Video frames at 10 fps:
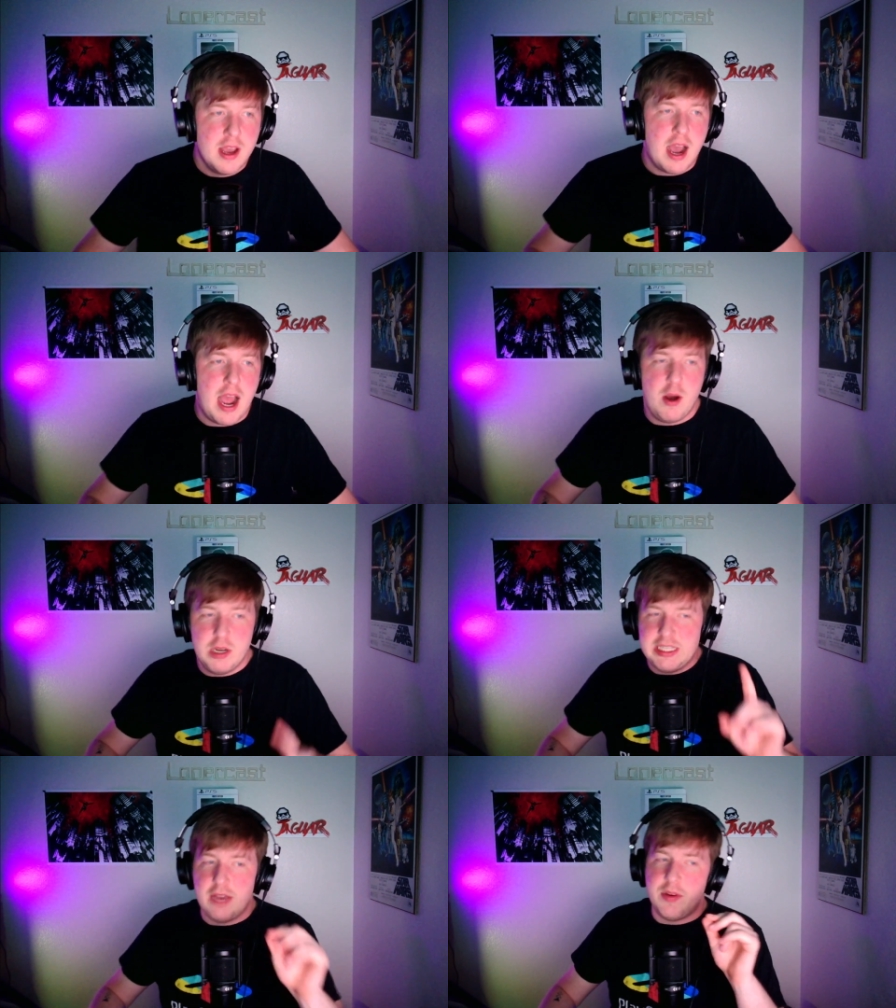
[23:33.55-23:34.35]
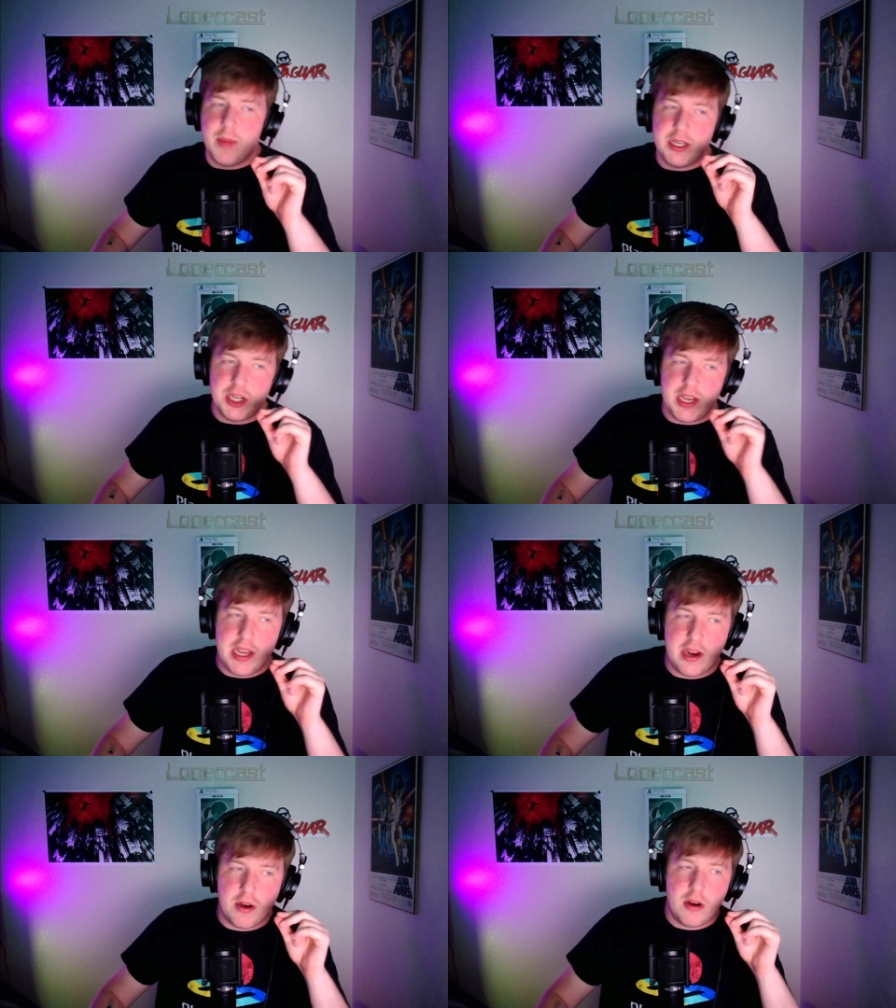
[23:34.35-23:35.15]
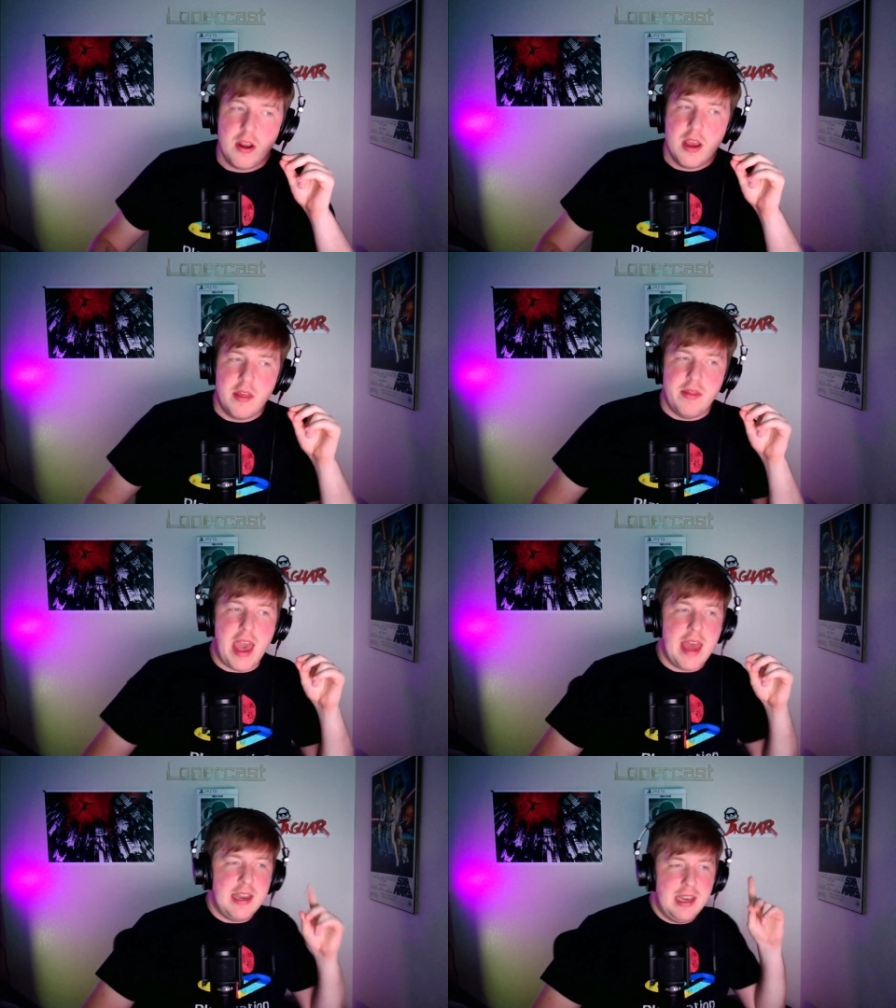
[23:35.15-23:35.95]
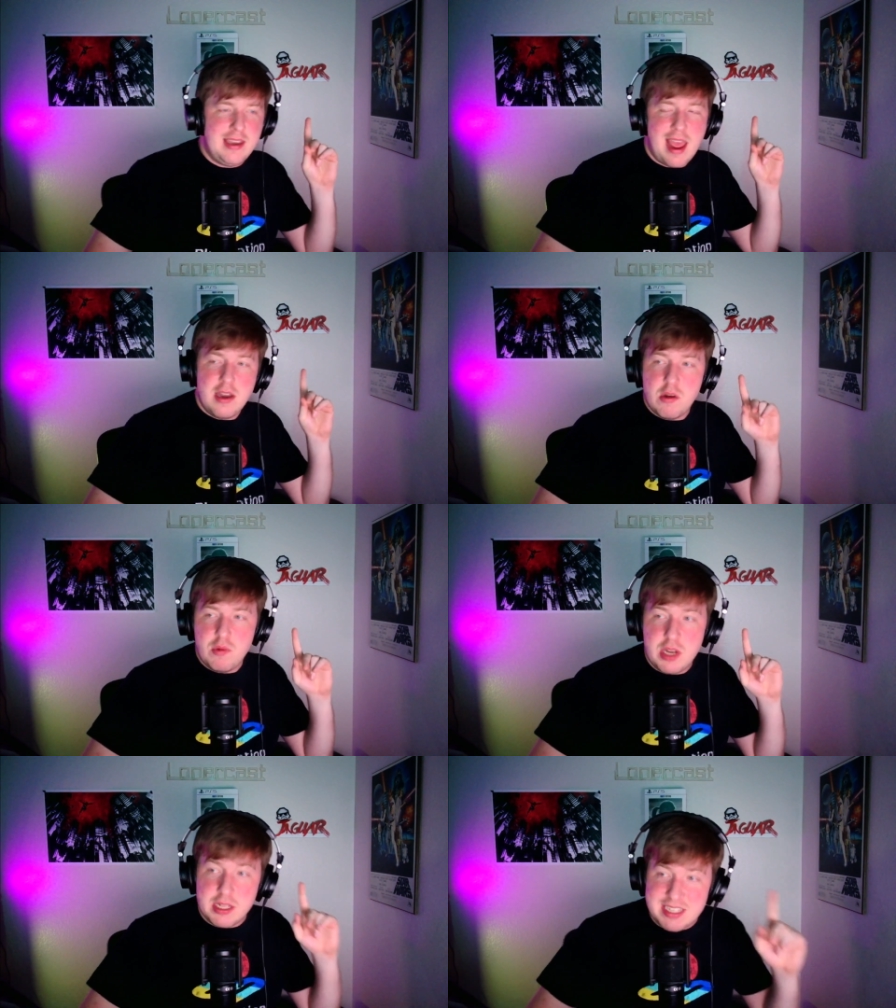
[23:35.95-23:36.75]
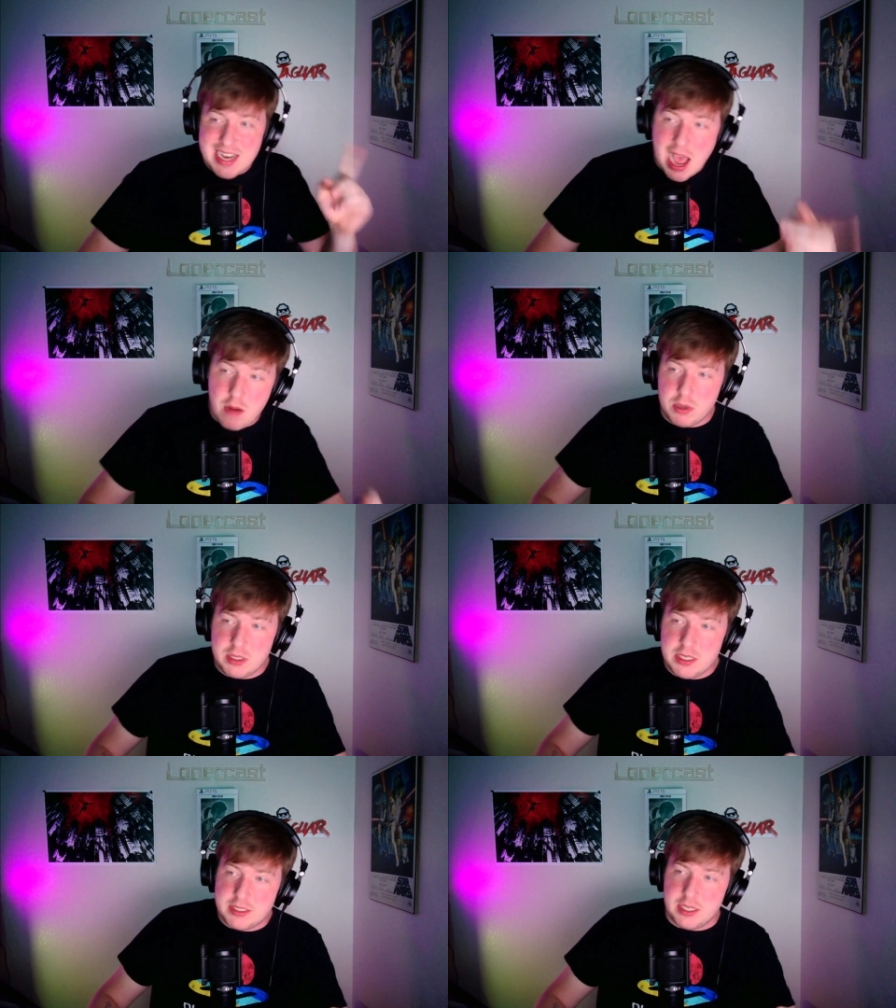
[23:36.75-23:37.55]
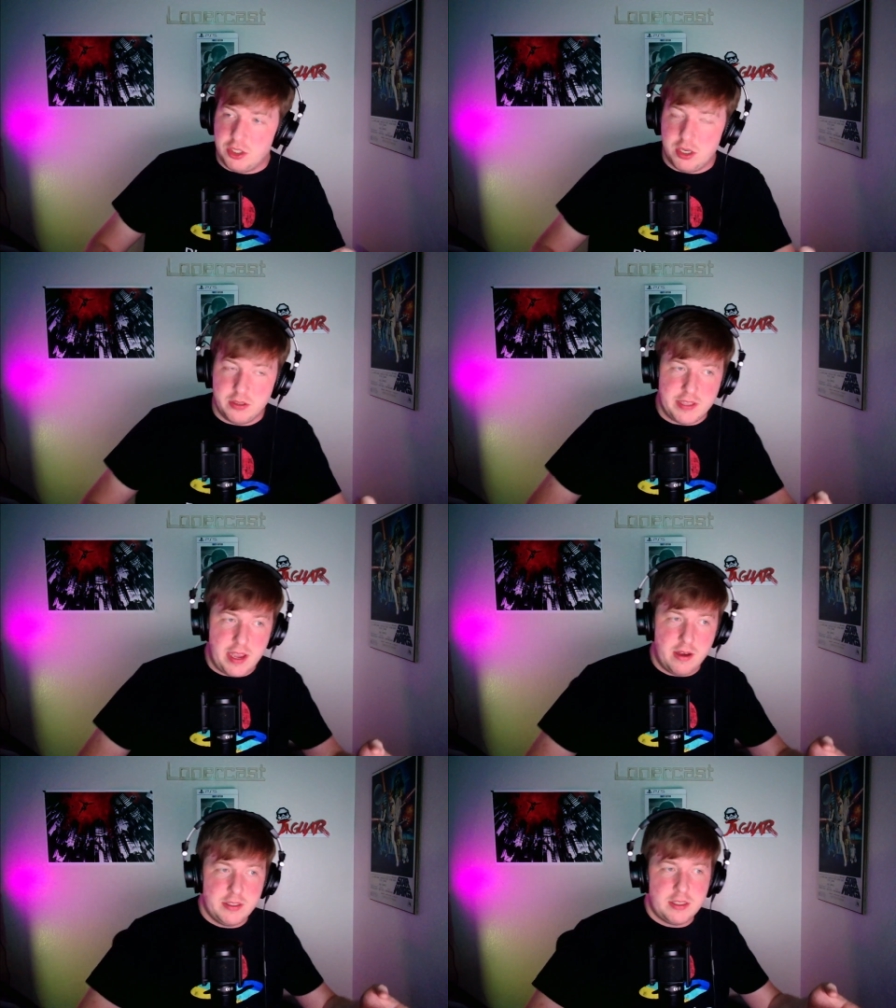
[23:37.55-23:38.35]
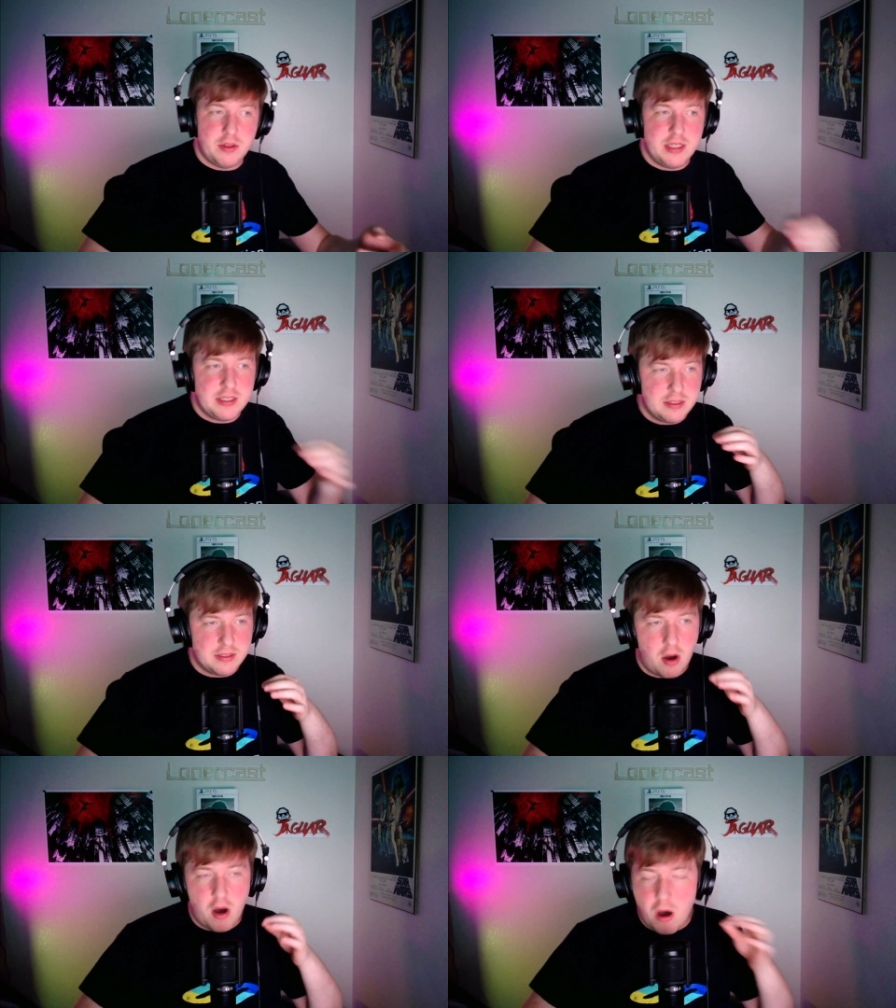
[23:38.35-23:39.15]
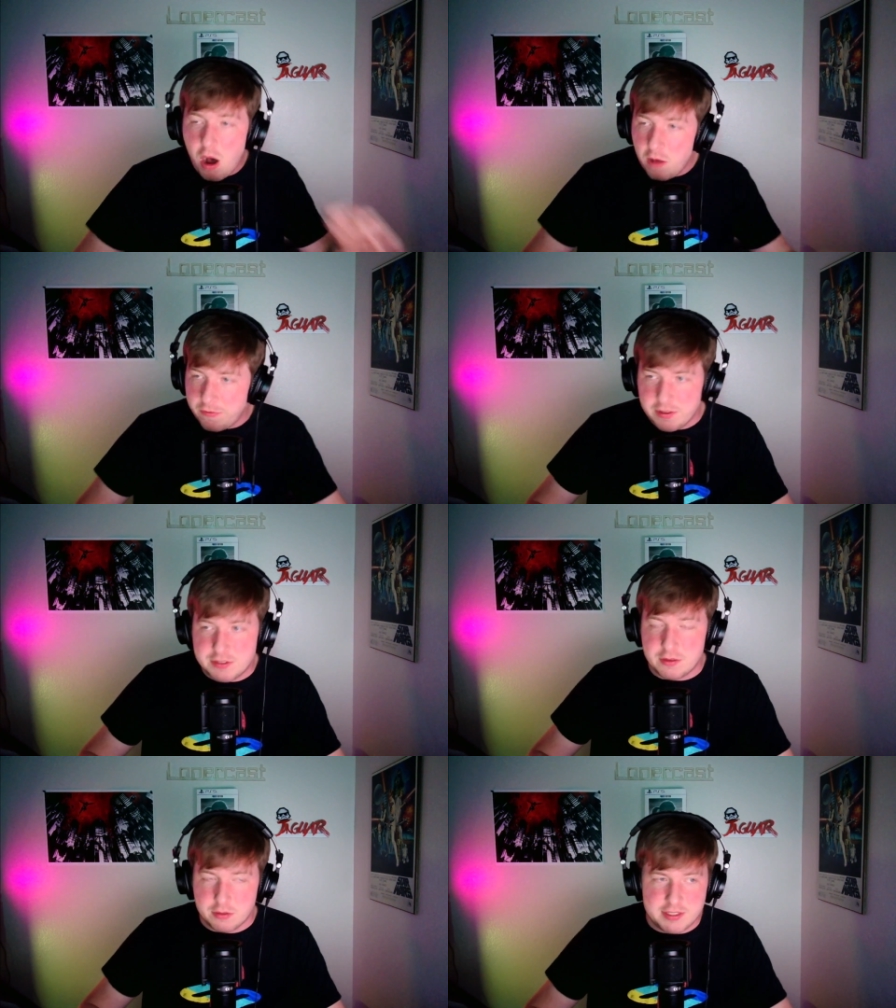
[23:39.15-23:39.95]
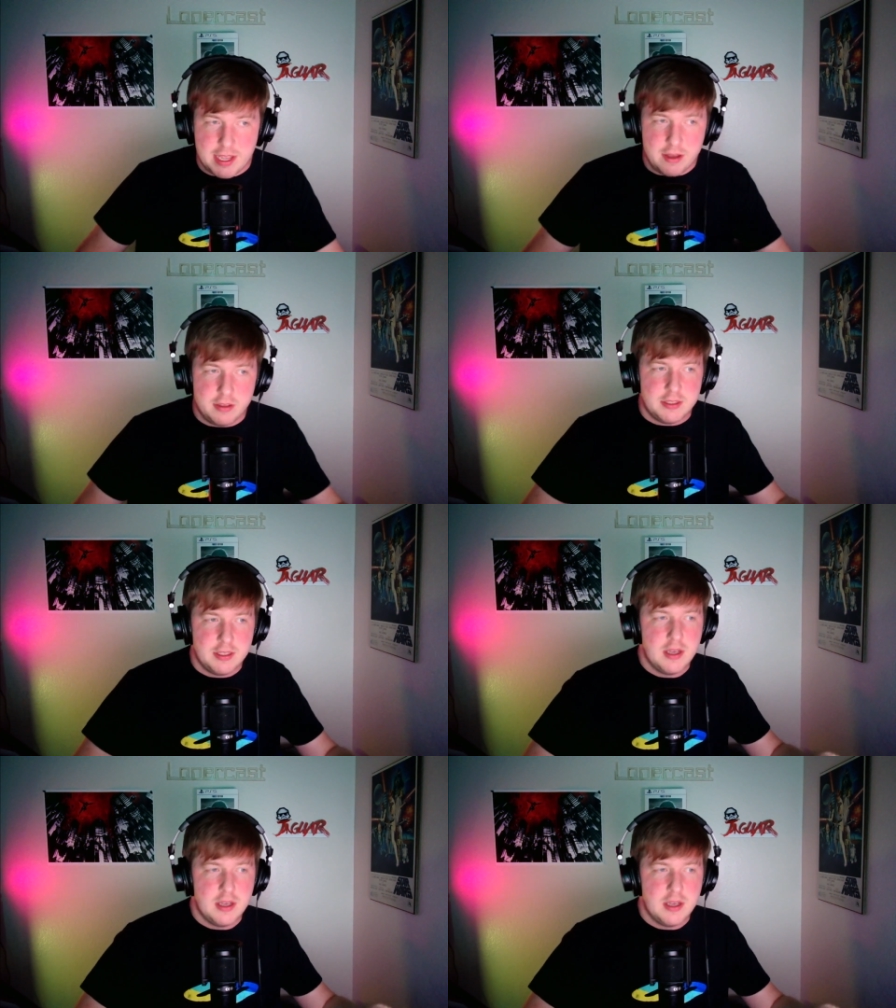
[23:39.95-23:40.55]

I always have to mention it here that Nintendo does not release digital sales, so this is all physical sales.